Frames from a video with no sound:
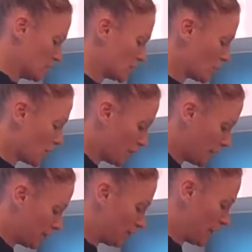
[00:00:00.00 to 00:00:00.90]
Don't worry
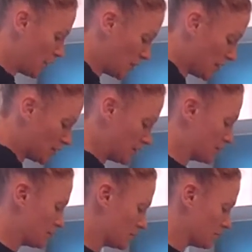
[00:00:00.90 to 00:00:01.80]
about the fatty bits.
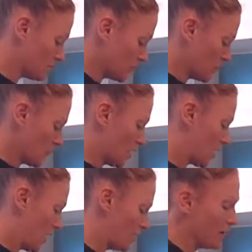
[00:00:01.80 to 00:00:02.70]

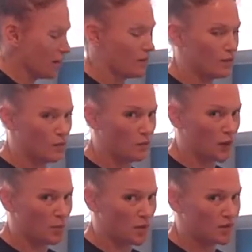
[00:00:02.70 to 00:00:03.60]
Okay, the
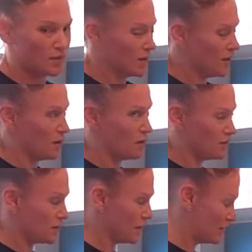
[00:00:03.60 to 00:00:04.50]
fatty bits, I know
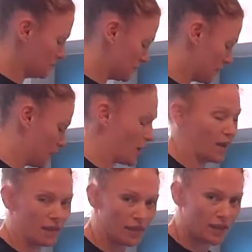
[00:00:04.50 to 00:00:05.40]
it's not so
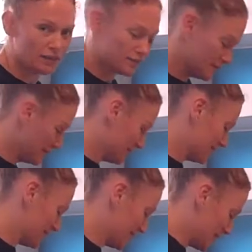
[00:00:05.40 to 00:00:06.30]
healthy,
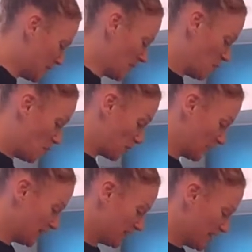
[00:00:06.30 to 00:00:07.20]
it's a bit
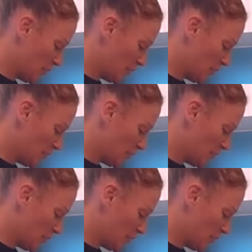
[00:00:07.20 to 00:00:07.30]
naughty,